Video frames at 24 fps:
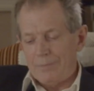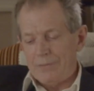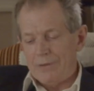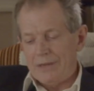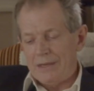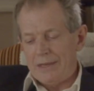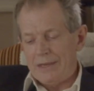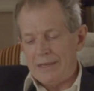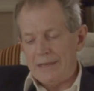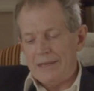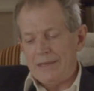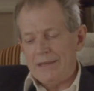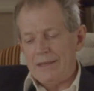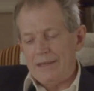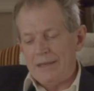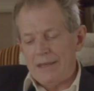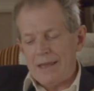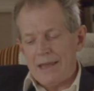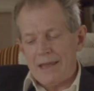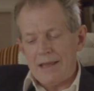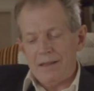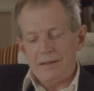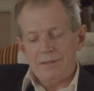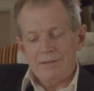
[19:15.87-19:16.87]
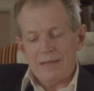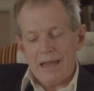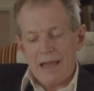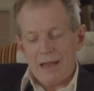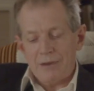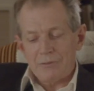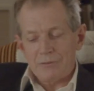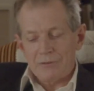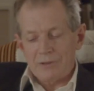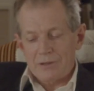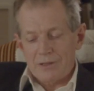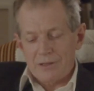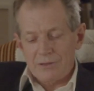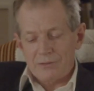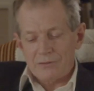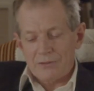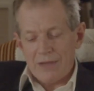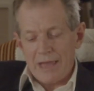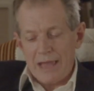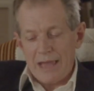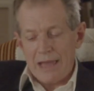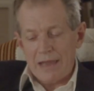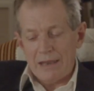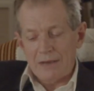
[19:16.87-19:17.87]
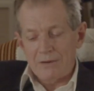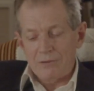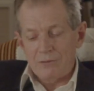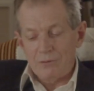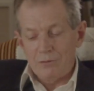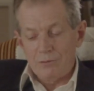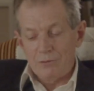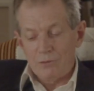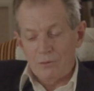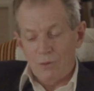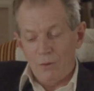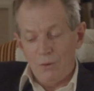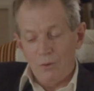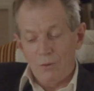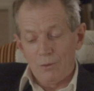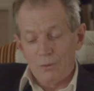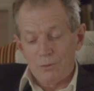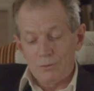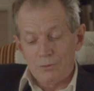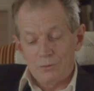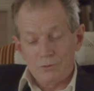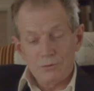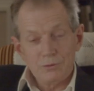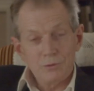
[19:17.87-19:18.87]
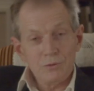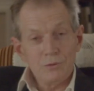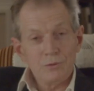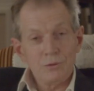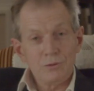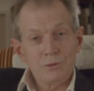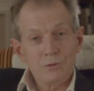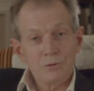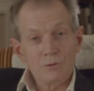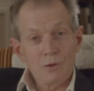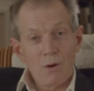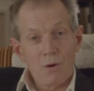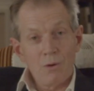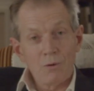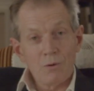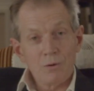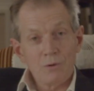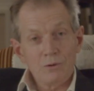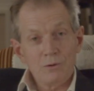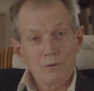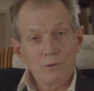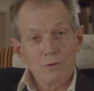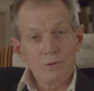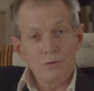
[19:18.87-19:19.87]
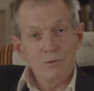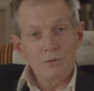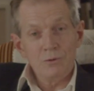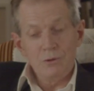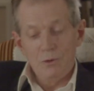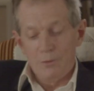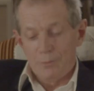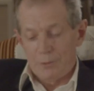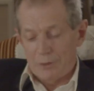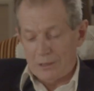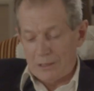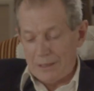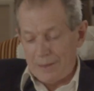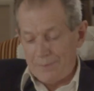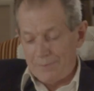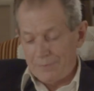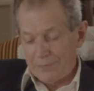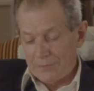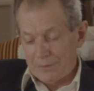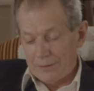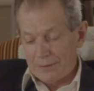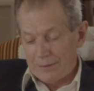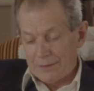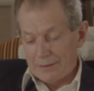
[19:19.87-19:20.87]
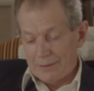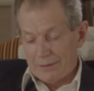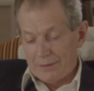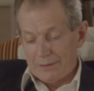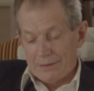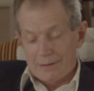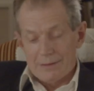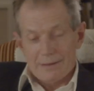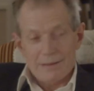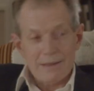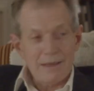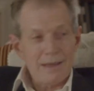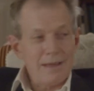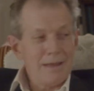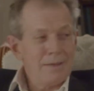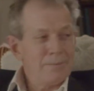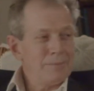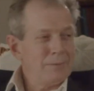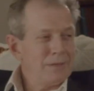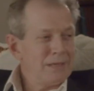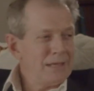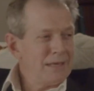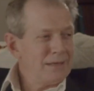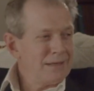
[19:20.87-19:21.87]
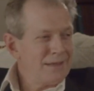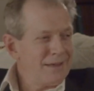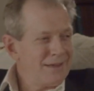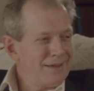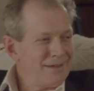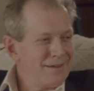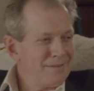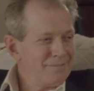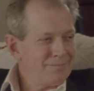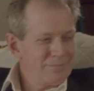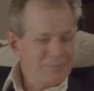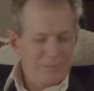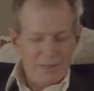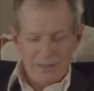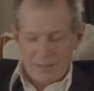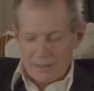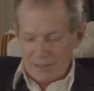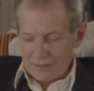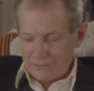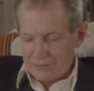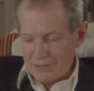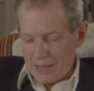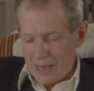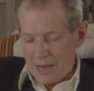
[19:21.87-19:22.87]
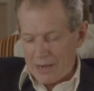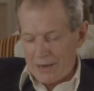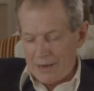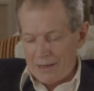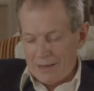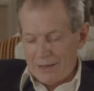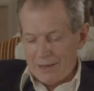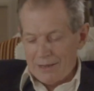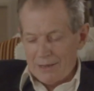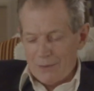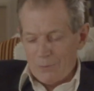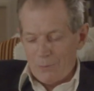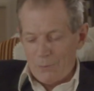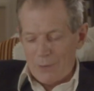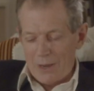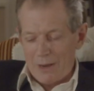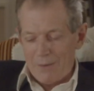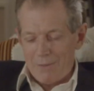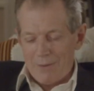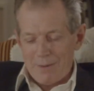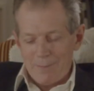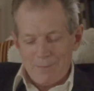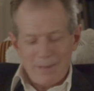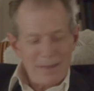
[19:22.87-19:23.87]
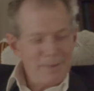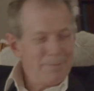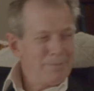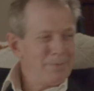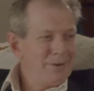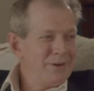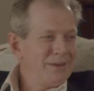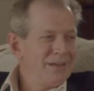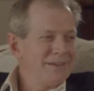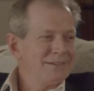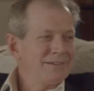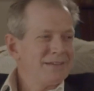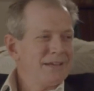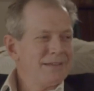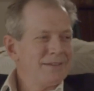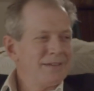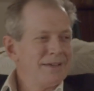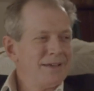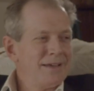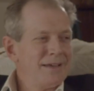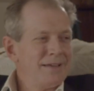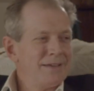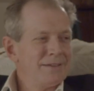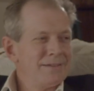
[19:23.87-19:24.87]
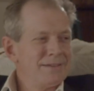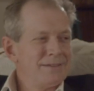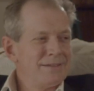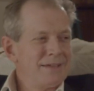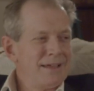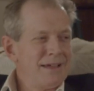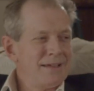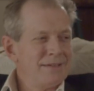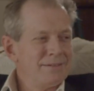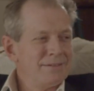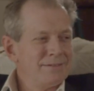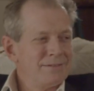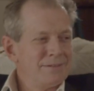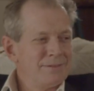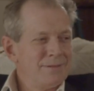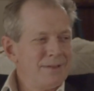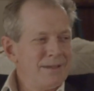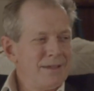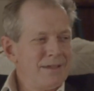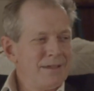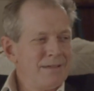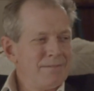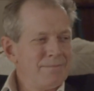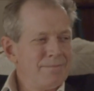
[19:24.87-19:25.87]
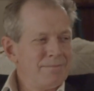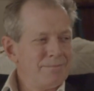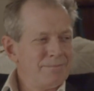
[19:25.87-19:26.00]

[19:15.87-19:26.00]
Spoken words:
He held out his hand and called to the dog good-humouredly. Come, Nina, he said. We remember each other, don't we?